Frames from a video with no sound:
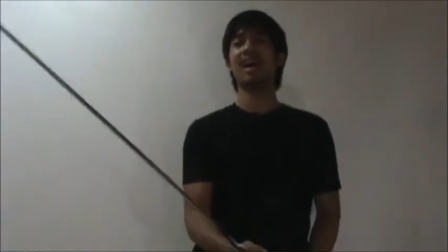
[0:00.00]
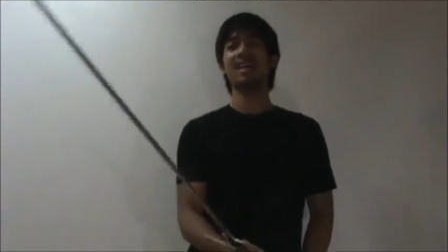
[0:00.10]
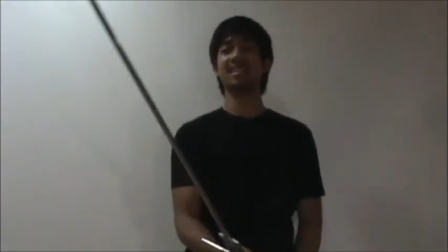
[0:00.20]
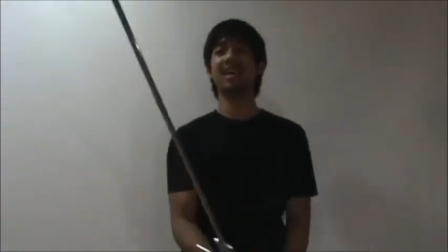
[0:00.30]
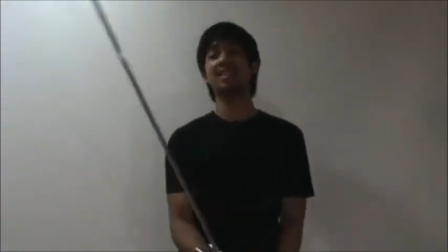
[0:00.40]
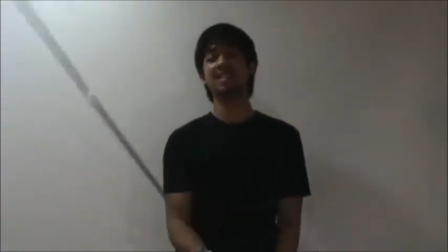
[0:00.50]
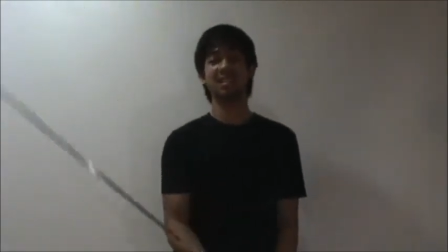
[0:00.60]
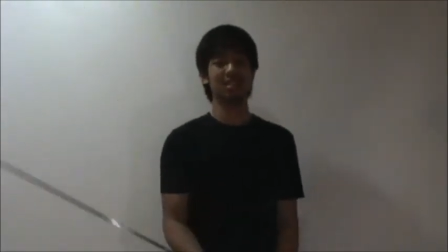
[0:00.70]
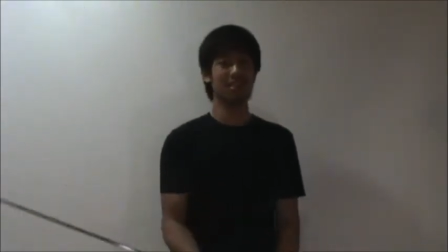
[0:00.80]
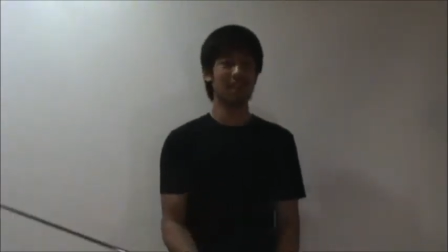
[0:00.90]
I
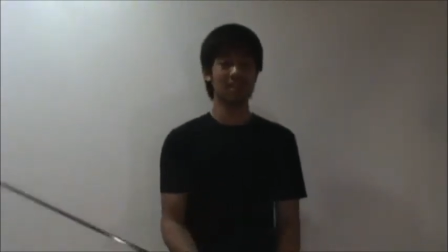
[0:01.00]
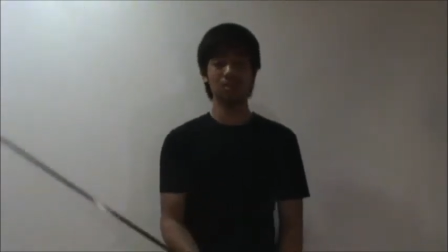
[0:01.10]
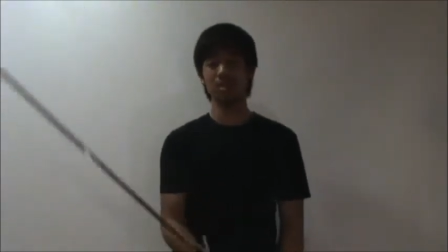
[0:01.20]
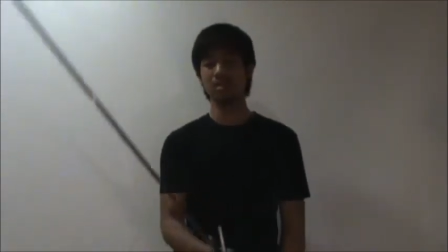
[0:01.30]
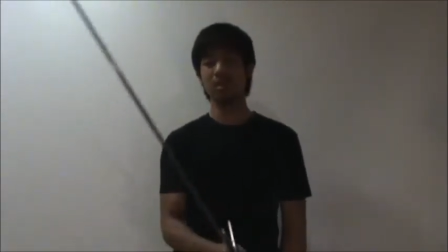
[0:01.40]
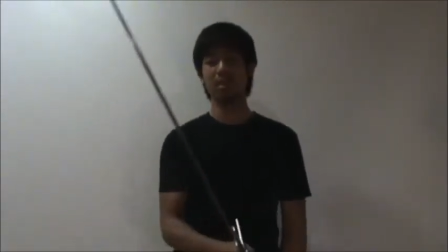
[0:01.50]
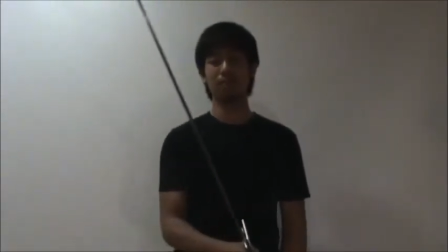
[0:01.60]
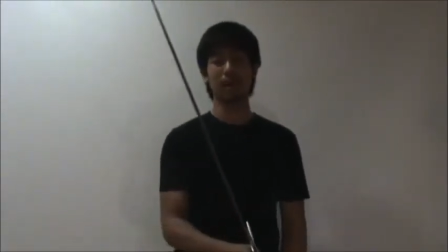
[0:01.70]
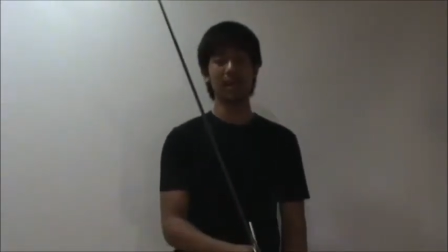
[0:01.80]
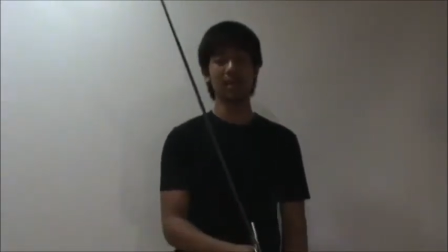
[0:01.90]
still need to get used to it,
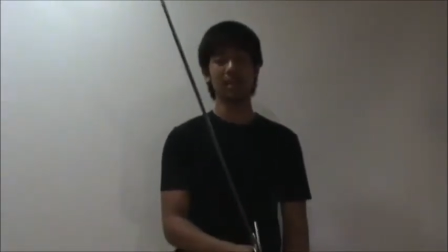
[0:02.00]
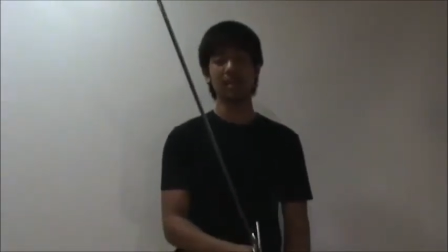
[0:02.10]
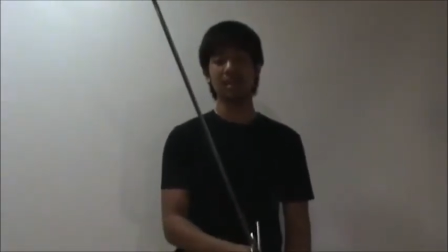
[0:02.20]
but